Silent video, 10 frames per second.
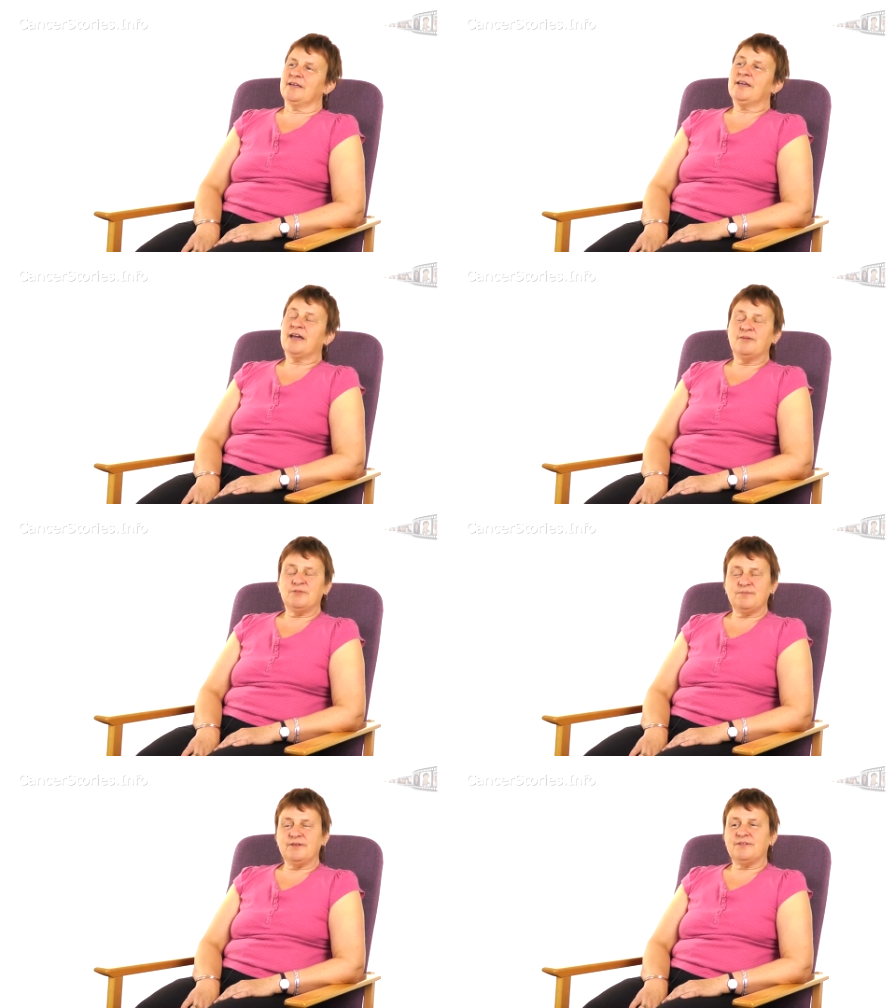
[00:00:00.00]
He came
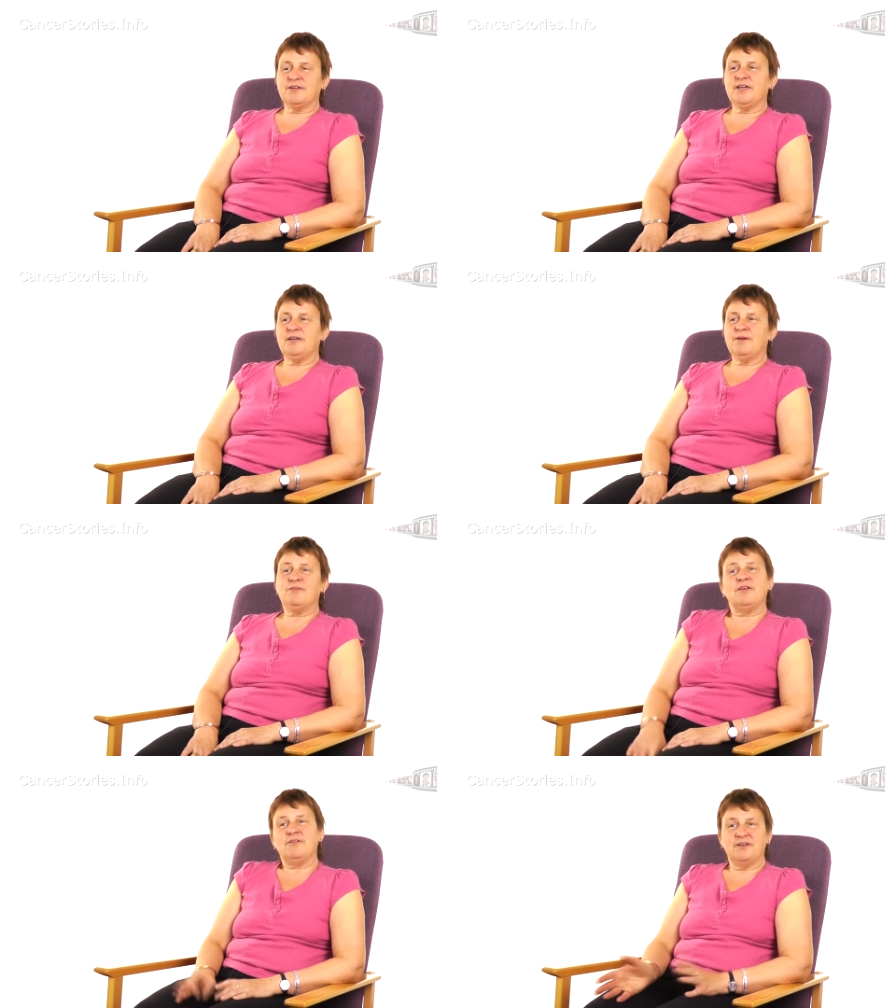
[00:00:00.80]
with me for
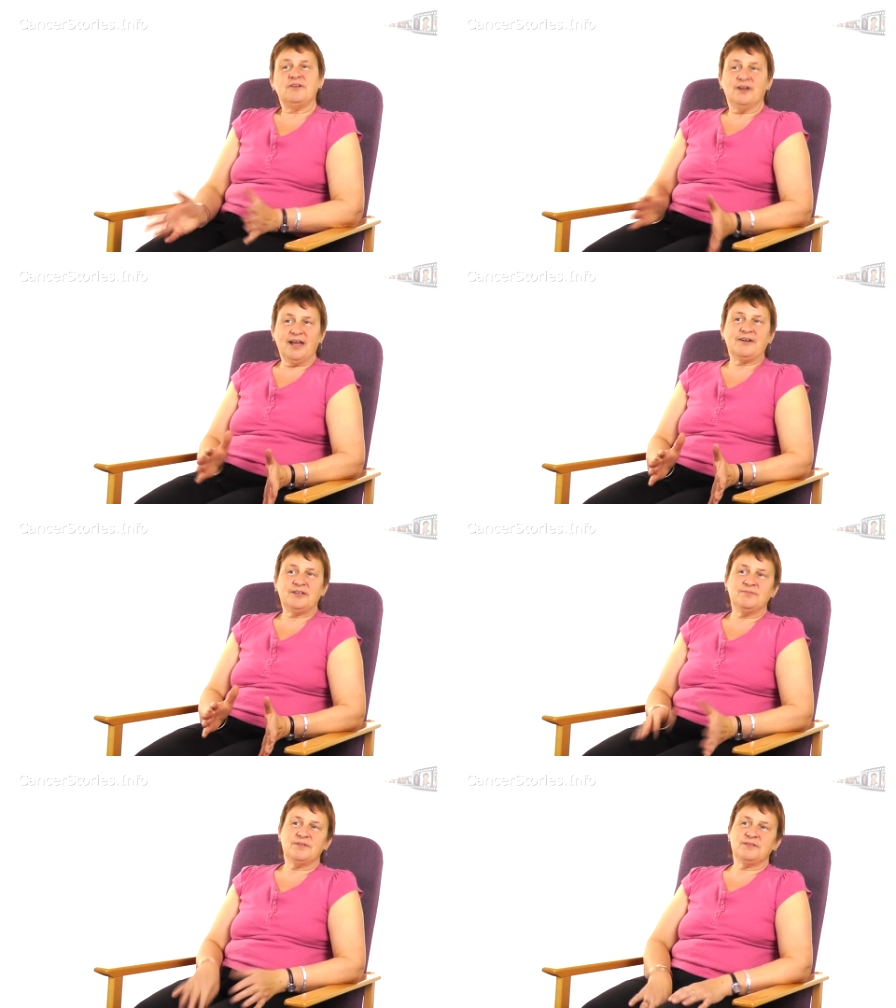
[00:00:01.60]
chemo, although they're not
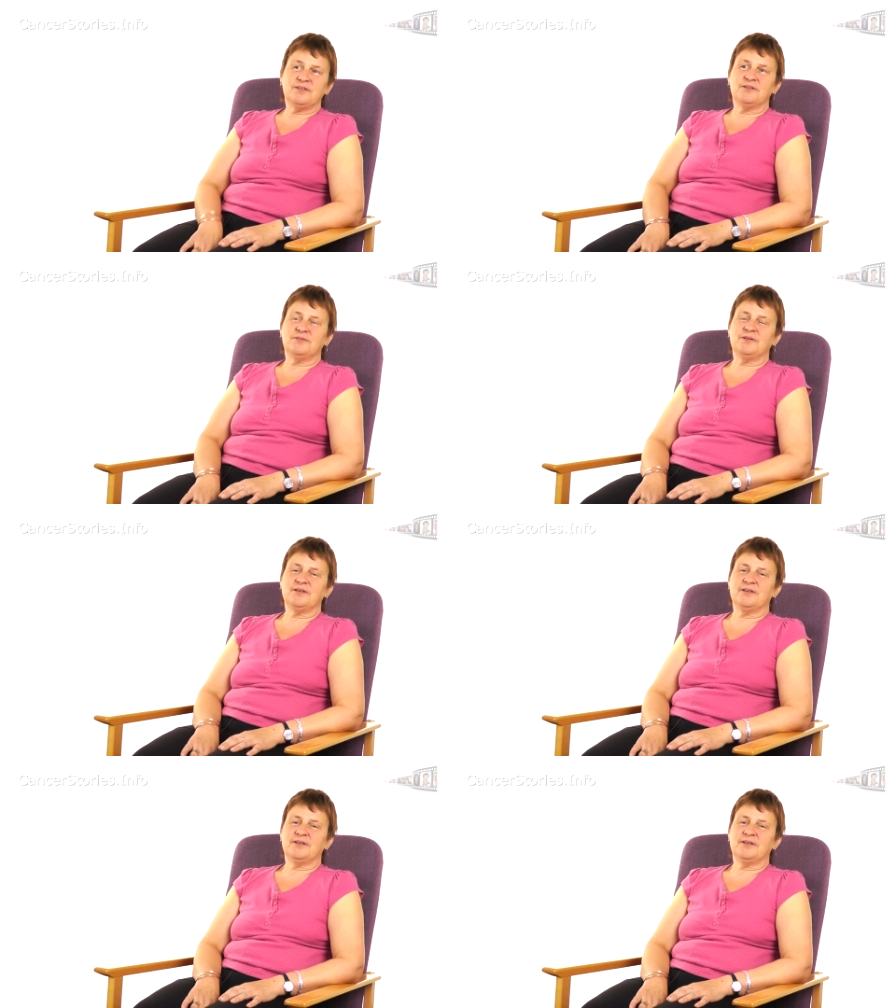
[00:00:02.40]
allowed in with you.